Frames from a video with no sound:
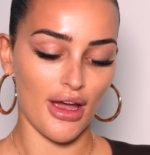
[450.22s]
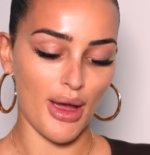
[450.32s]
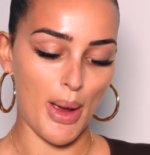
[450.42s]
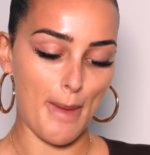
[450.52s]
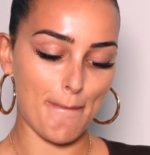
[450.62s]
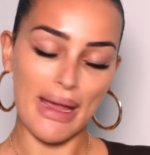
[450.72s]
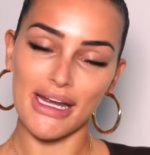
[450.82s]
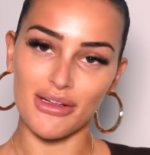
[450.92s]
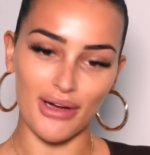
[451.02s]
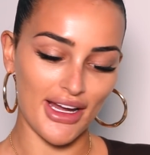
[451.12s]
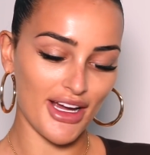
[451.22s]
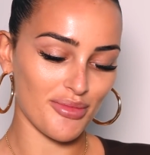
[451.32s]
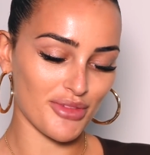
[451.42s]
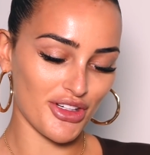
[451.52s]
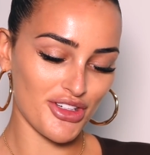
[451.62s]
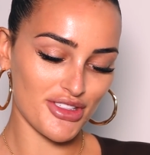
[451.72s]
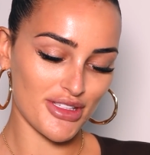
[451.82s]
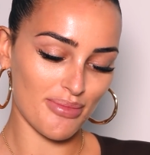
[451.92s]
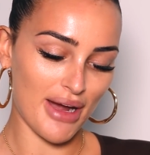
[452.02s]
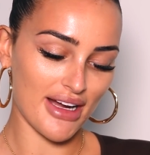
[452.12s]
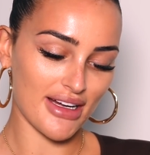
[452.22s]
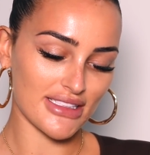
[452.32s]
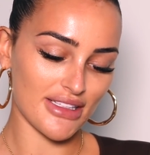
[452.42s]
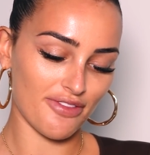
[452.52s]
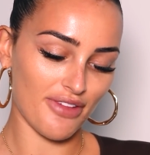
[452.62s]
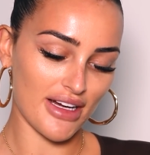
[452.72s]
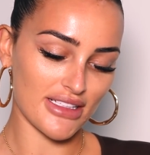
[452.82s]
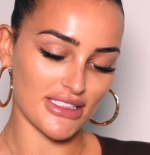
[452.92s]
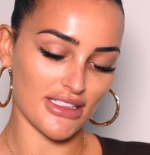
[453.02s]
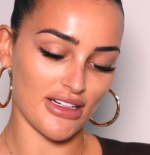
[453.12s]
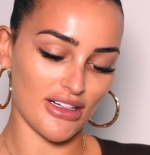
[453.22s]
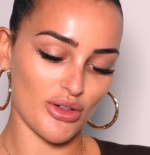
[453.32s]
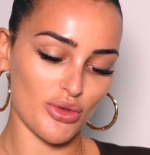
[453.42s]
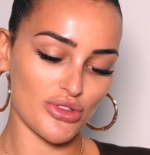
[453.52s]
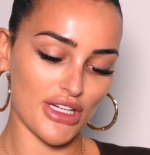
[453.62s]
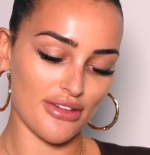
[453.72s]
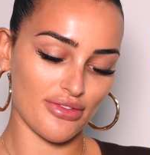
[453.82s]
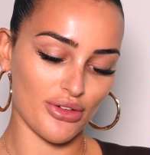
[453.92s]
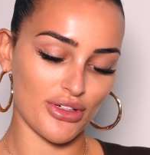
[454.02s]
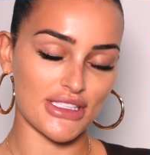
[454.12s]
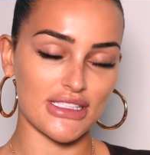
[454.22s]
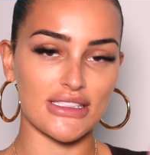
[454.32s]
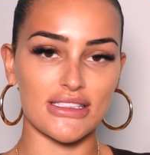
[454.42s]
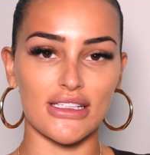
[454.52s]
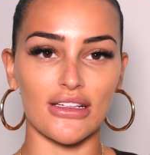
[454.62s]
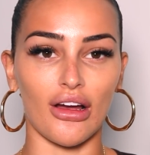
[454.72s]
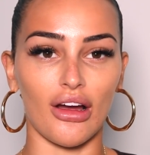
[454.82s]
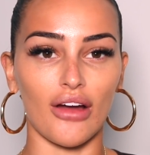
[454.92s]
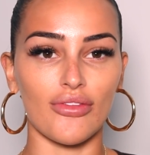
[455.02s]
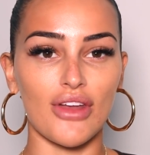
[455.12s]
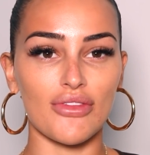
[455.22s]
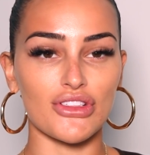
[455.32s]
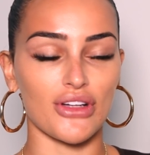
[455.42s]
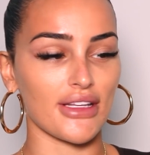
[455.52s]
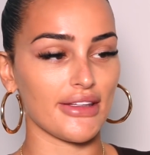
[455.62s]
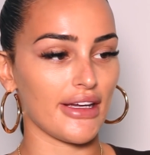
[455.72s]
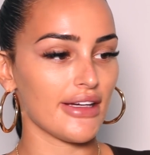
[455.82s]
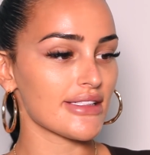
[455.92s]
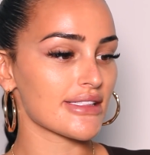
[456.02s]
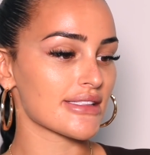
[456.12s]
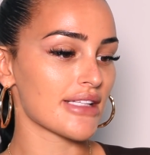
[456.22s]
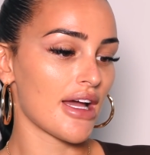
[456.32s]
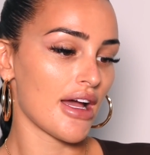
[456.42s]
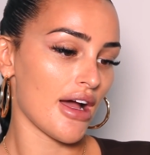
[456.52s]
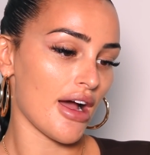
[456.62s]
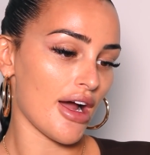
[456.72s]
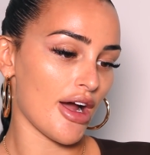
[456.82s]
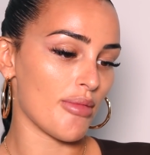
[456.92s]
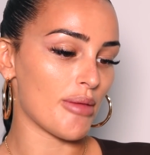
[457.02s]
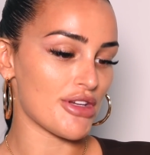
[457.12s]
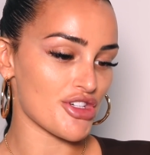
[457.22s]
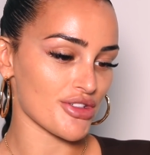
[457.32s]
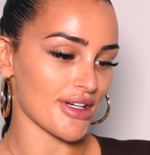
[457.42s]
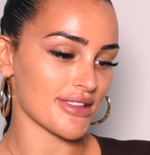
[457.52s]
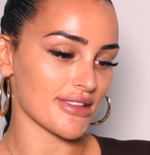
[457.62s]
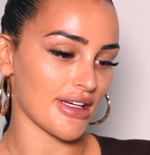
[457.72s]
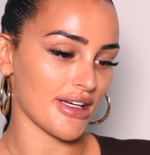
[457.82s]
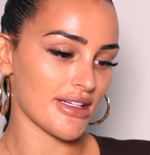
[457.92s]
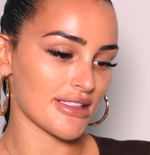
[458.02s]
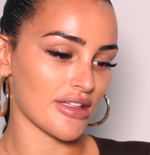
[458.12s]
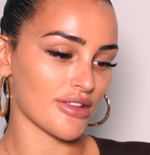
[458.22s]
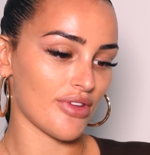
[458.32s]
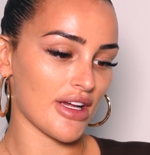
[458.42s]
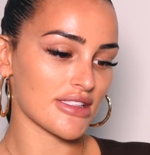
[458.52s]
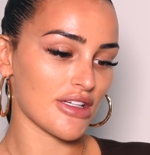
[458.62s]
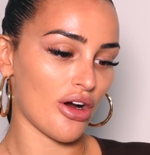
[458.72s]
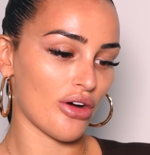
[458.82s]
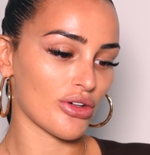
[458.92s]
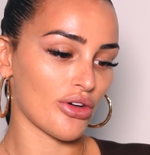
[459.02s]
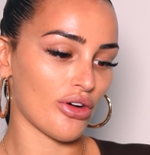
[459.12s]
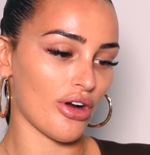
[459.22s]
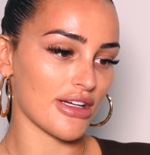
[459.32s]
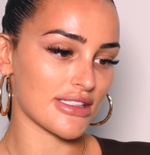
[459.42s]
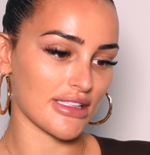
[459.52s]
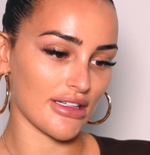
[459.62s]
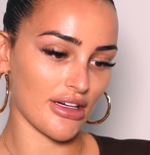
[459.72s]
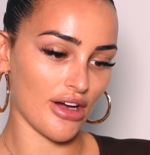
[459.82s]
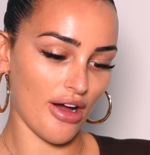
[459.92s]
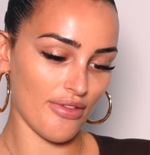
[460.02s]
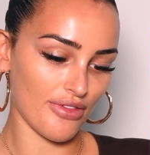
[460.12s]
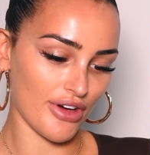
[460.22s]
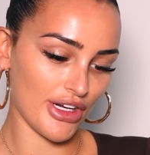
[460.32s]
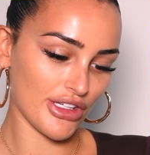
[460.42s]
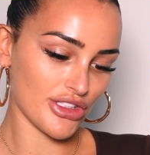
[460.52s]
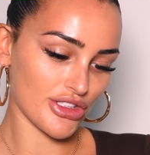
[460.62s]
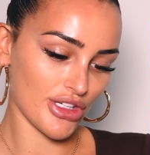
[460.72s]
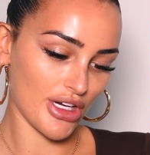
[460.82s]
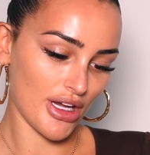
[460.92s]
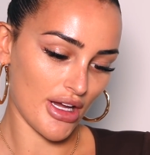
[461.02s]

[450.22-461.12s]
But anyway, I'm going to use the Max Factor All Day Flawless Concealer. I've never tried this. I'm interested. It says Flexi Hold Long Lasting Coverage.